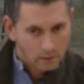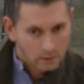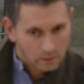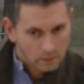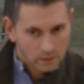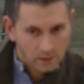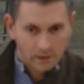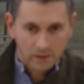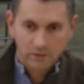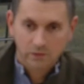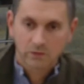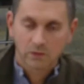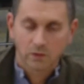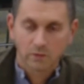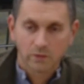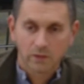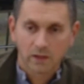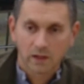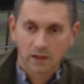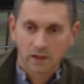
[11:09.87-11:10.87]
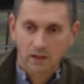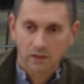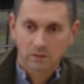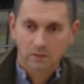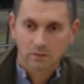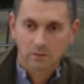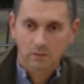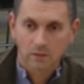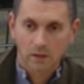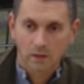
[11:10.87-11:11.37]
Yes, over the
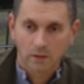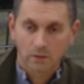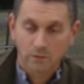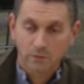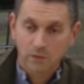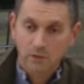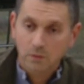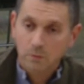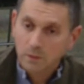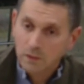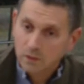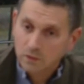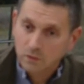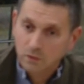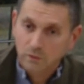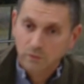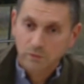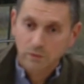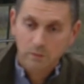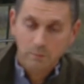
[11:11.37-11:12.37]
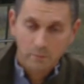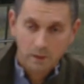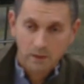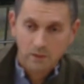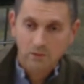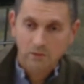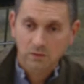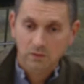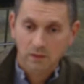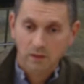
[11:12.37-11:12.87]
next few weeks or few
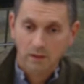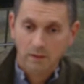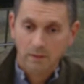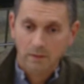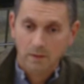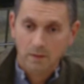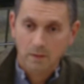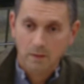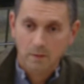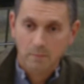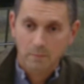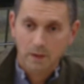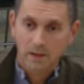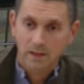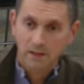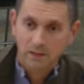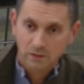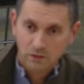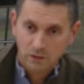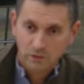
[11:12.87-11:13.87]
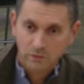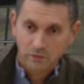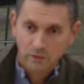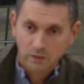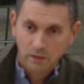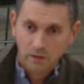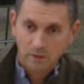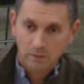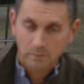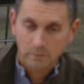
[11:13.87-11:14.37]
months, it might get
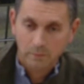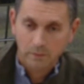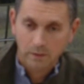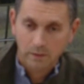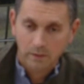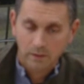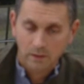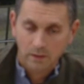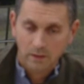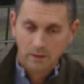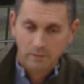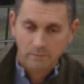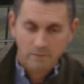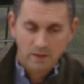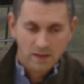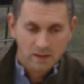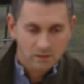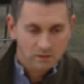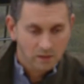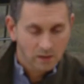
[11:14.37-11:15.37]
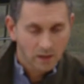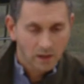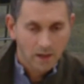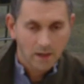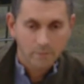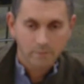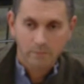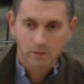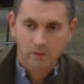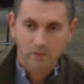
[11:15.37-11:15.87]
difficult, but in
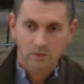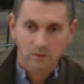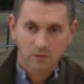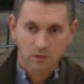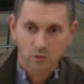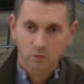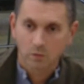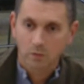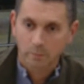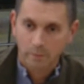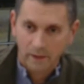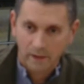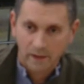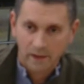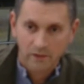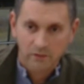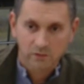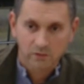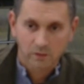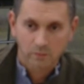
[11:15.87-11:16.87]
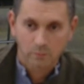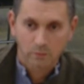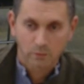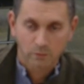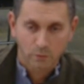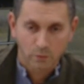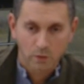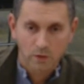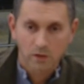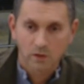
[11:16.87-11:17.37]
time, this will pass, and
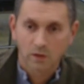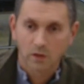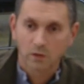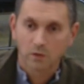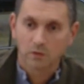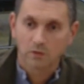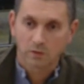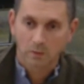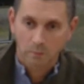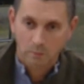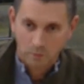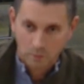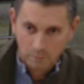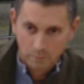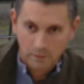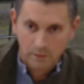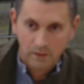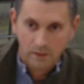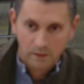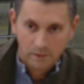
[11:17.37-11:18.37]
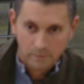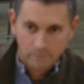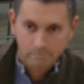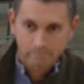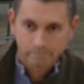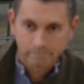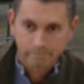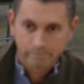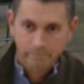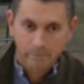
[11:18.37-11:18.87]
before you know it, summer will be here.
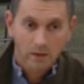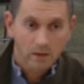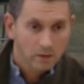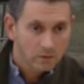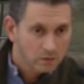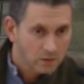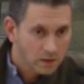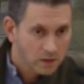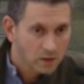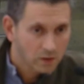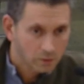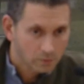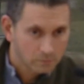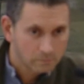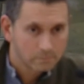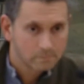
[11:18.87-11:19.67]
Thank you.